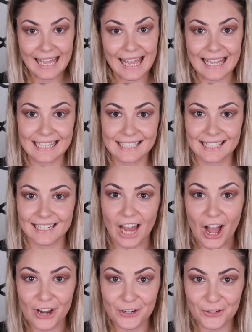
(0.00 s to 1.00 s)
And in
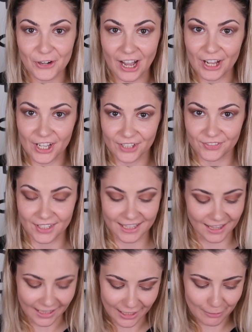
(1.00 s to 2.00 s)
honor of
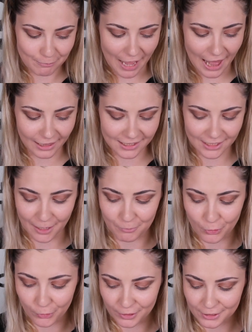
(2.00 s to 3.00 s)
the palettes I'm
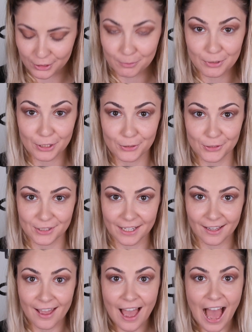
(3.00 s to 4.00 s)
going to be
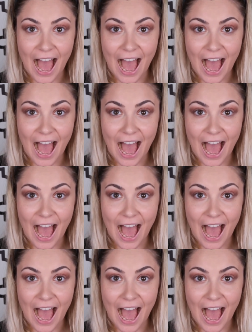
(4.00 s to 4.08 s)
using,